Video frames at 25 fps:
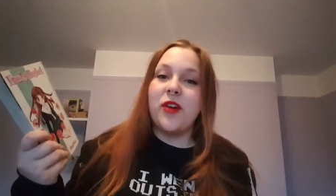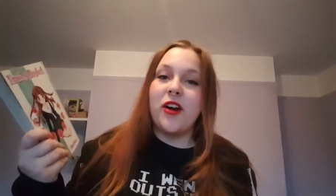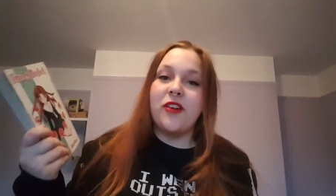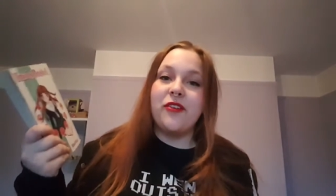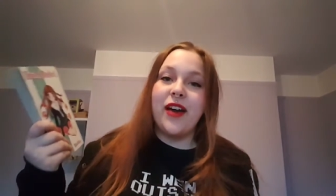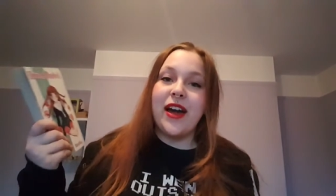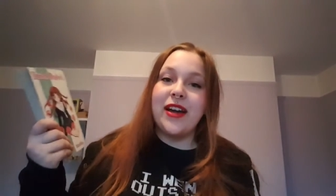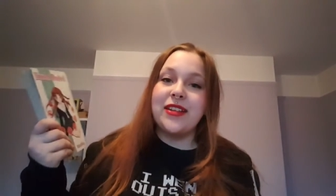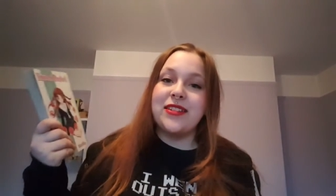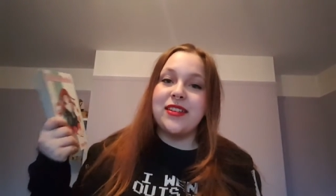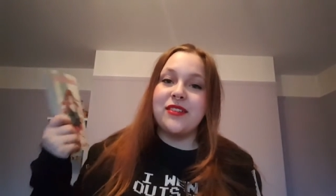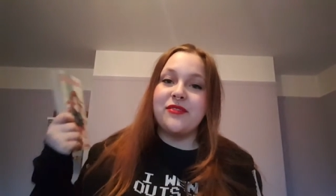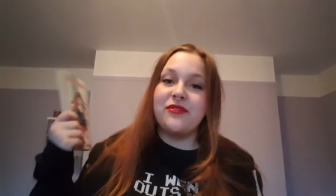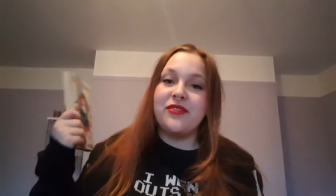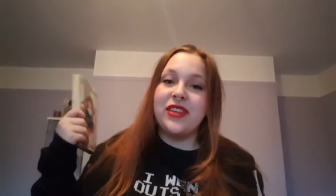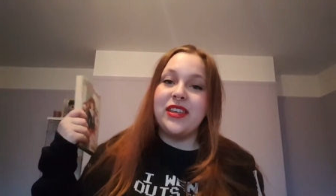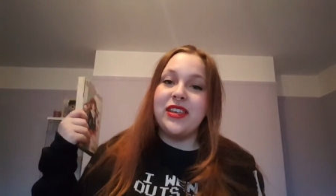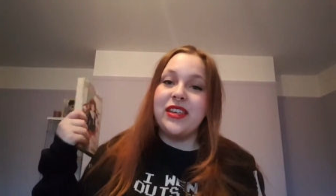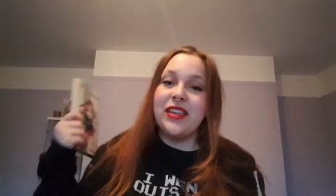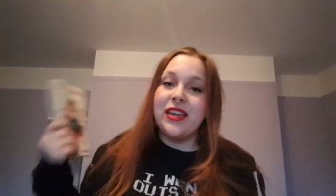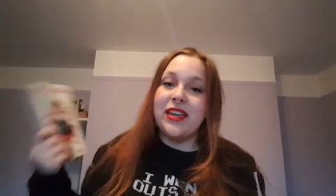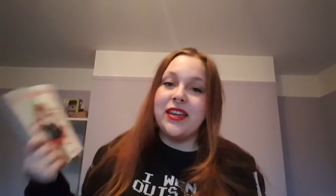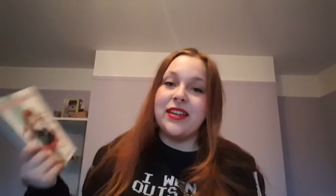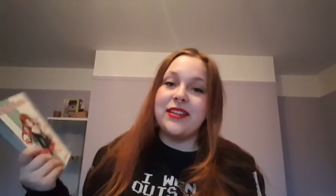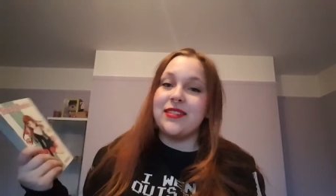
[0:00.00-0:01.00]
I've had it for
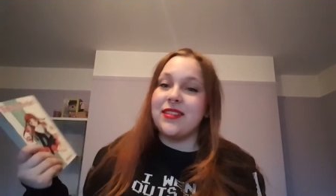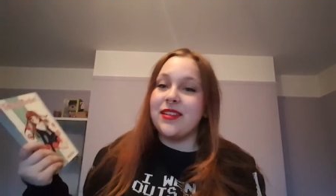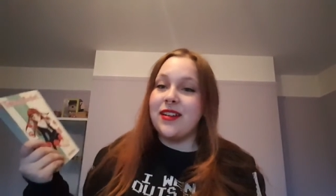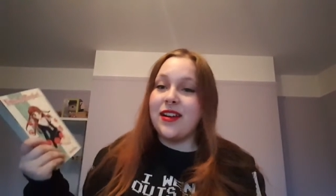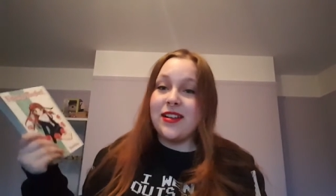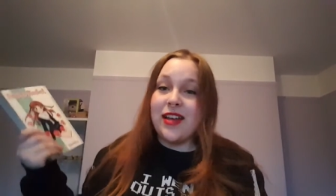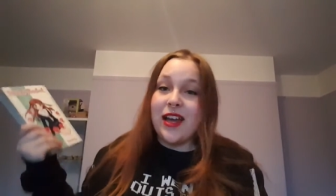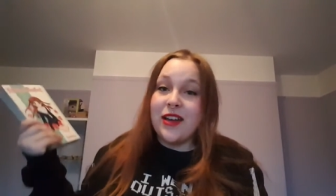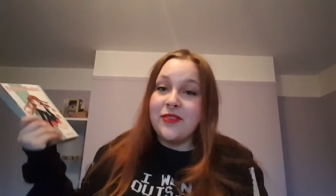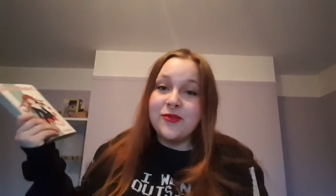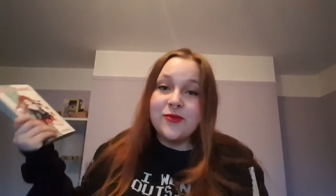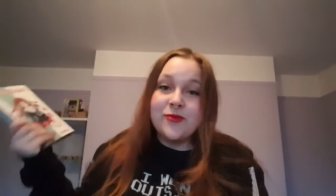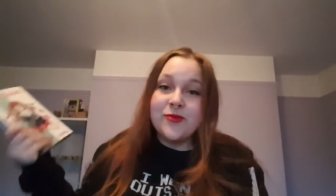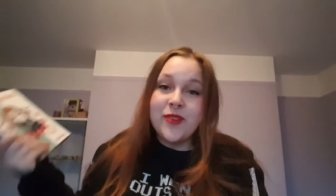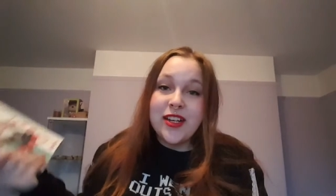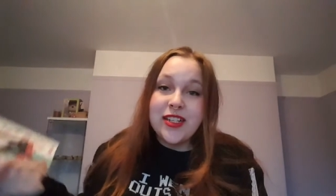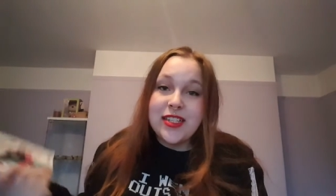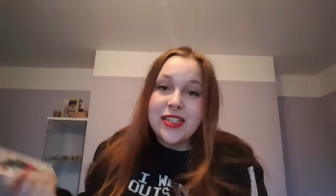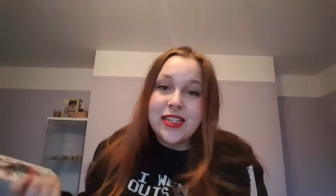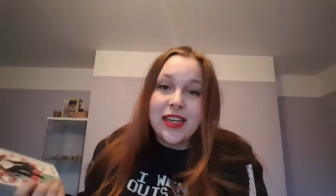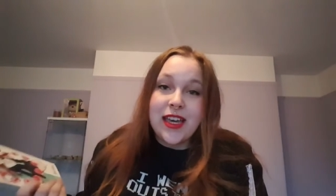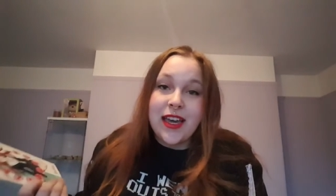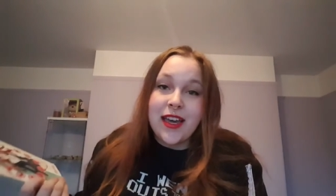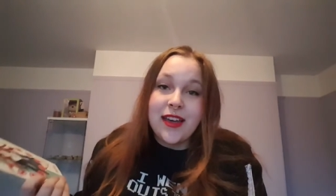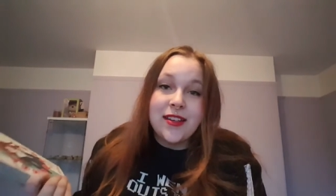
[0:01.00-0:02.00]
years and I haven't read
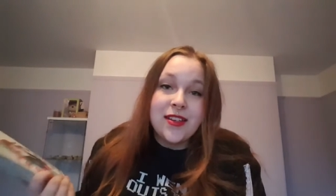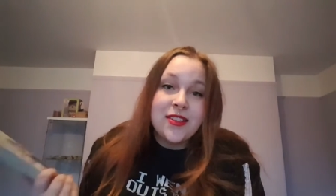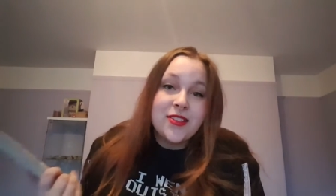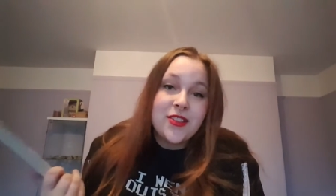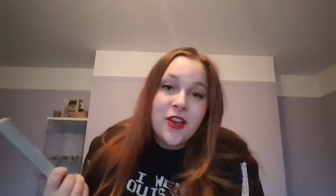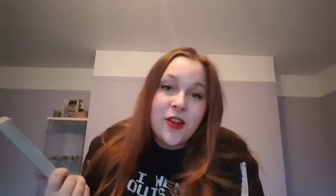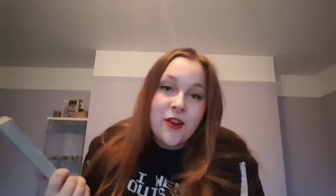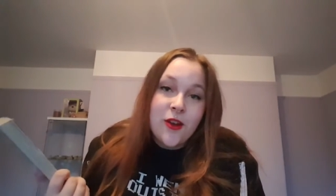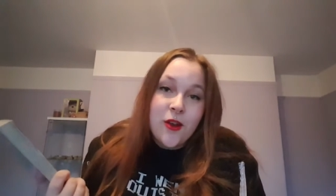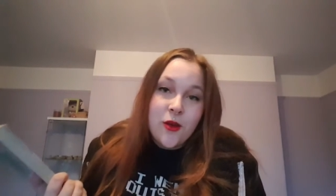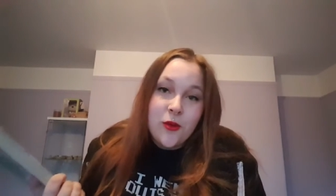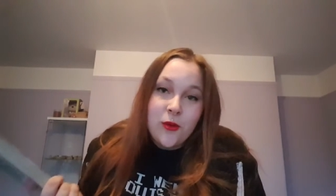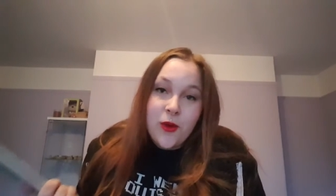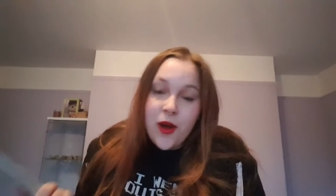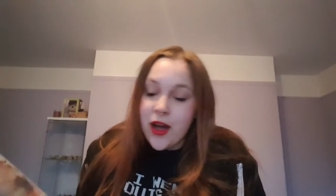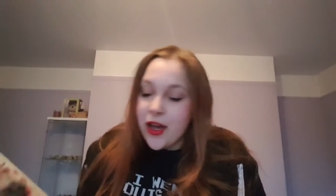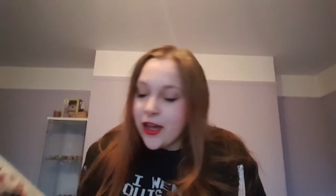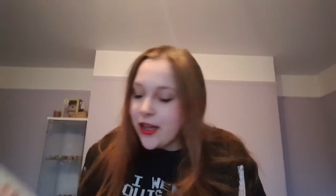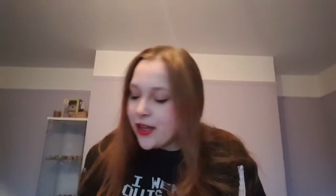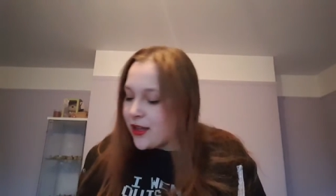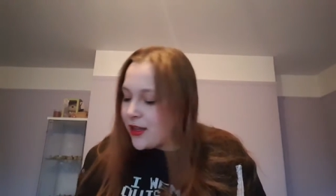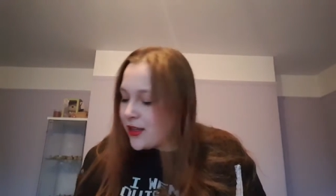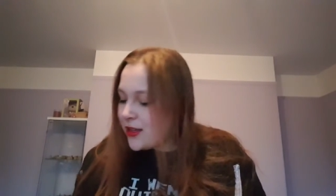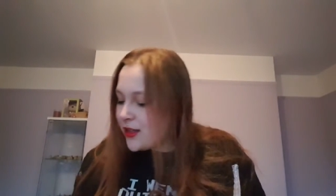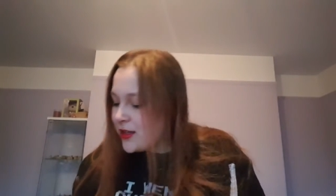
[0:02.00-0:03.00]
it yet, and I don't know
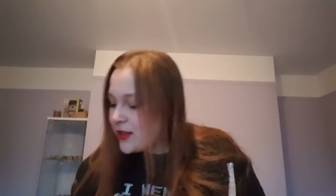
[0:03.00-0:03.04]
why.